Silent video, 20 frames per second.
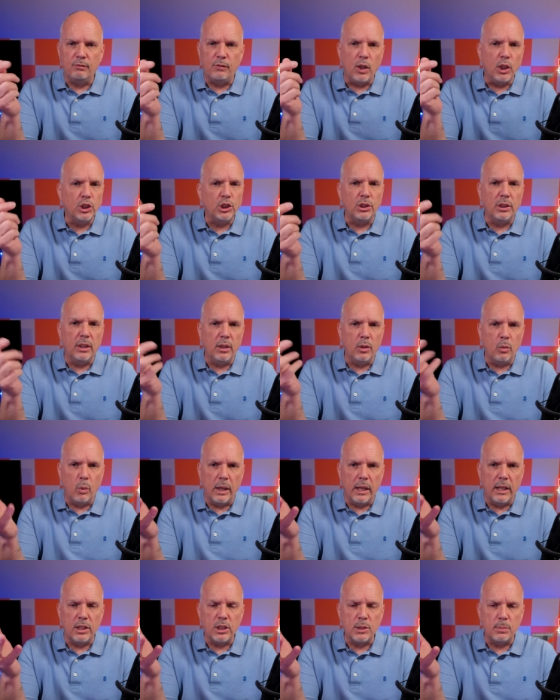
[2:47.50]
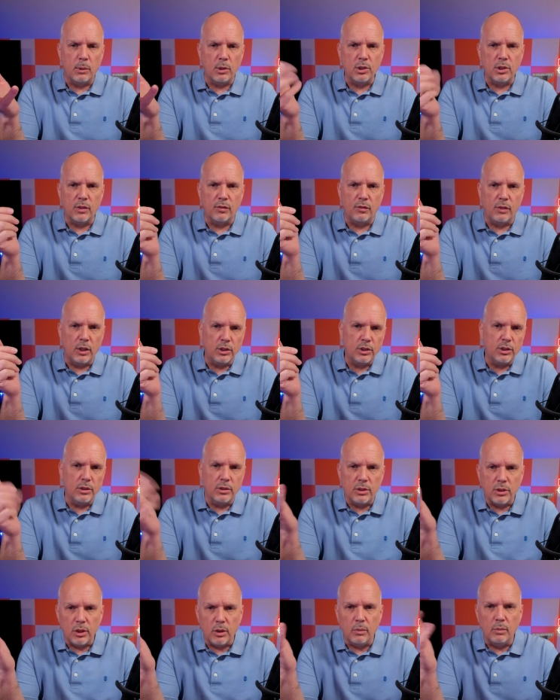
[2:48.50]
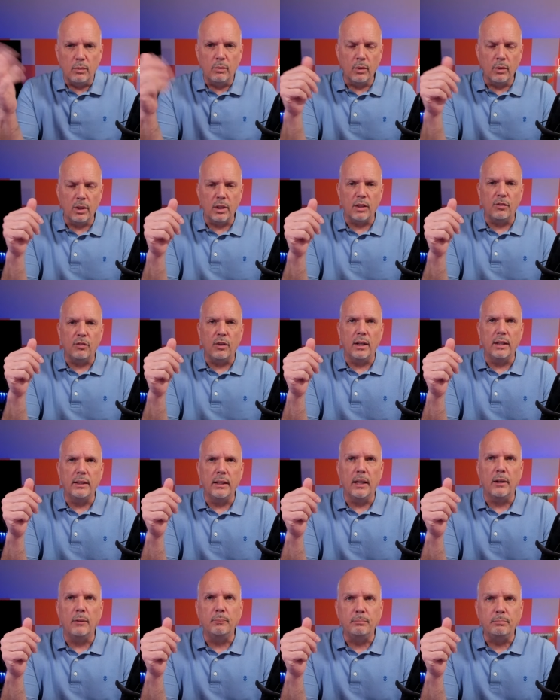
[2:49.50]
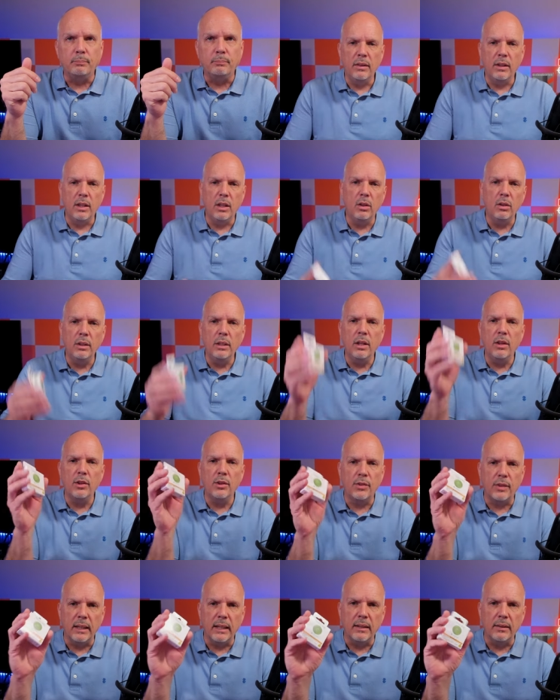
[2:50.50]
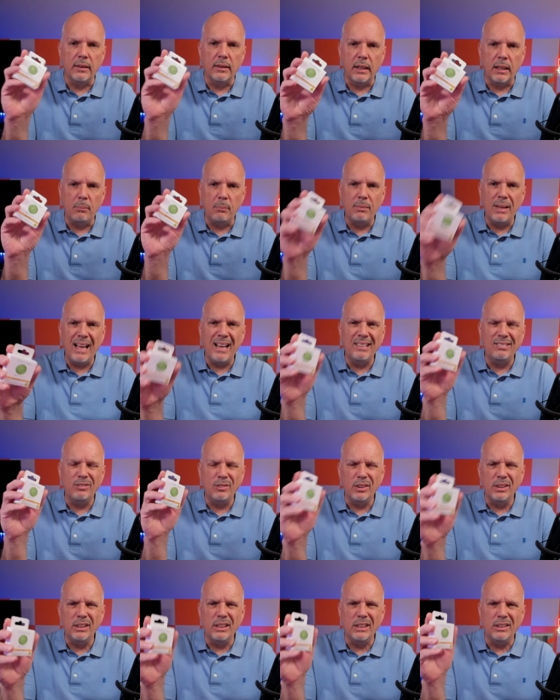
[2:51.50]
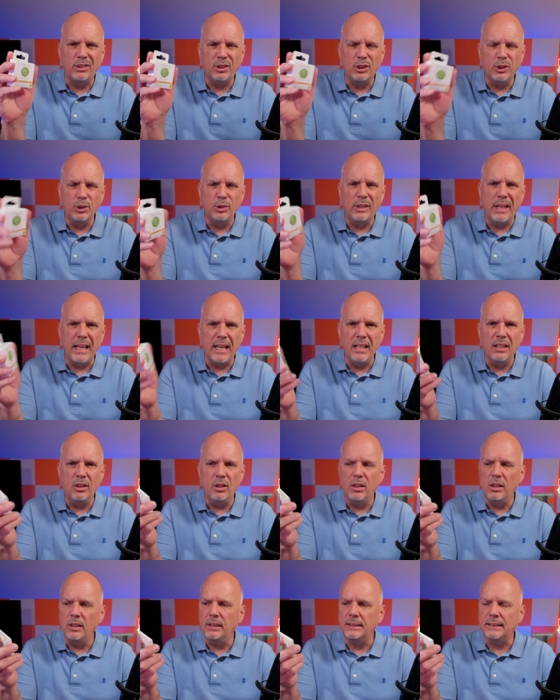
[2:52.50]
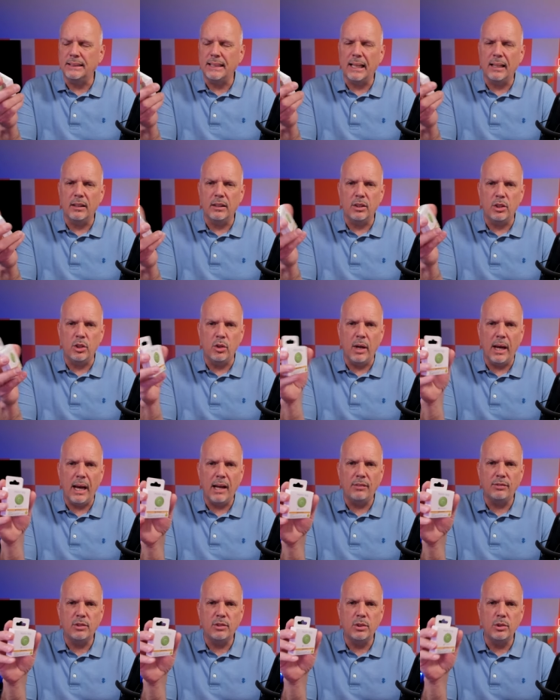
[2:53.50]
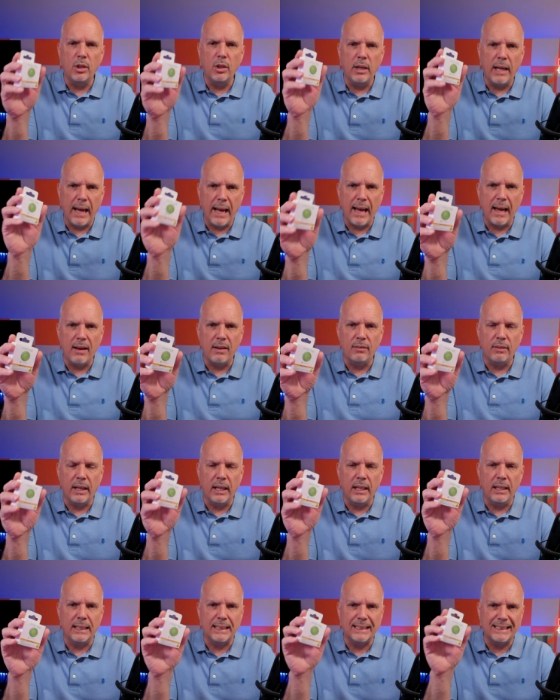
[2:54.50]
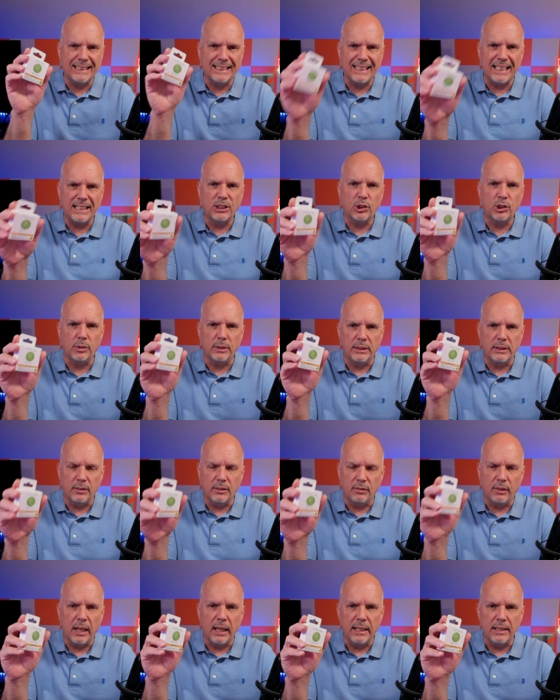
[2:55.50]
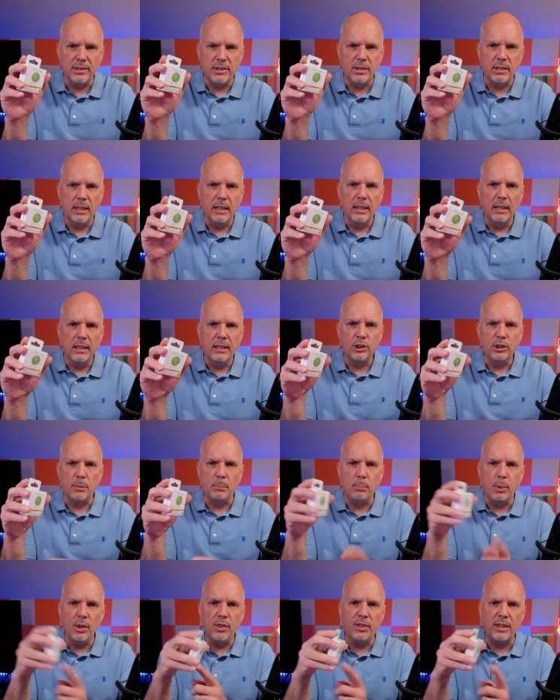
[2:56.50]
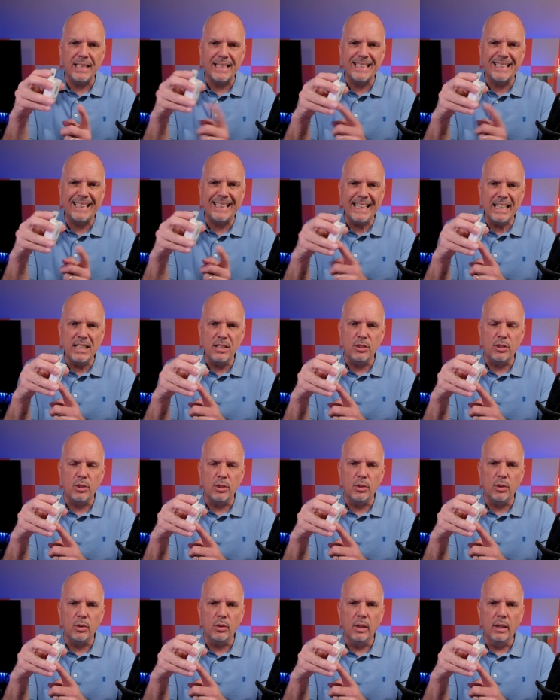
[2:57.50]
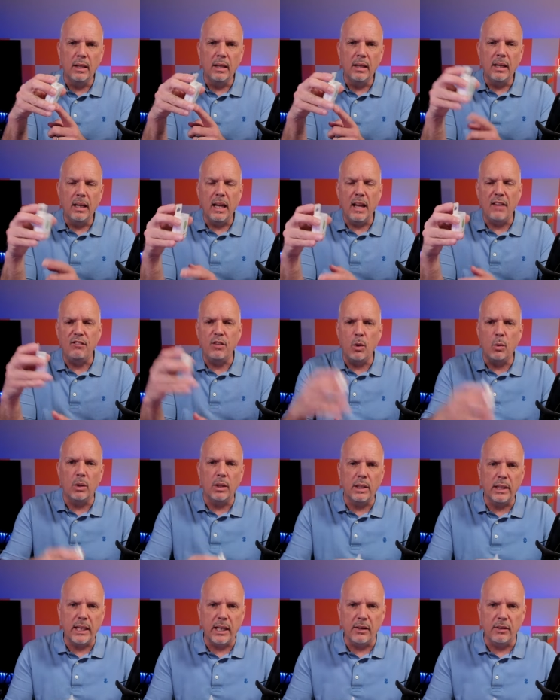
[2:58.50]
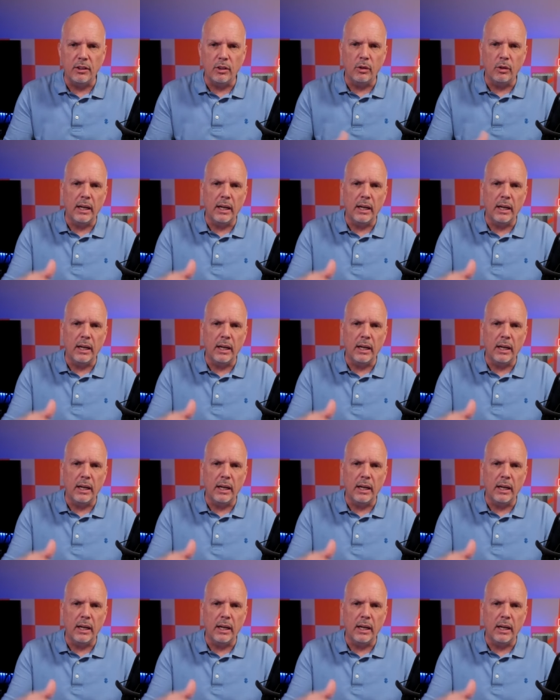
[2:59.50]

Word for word: functioning the way it's supposed to function. So we're going to find out. The only other thing that I'm not really too keen on is that you have to have an accessory device to put this into if you want to carry it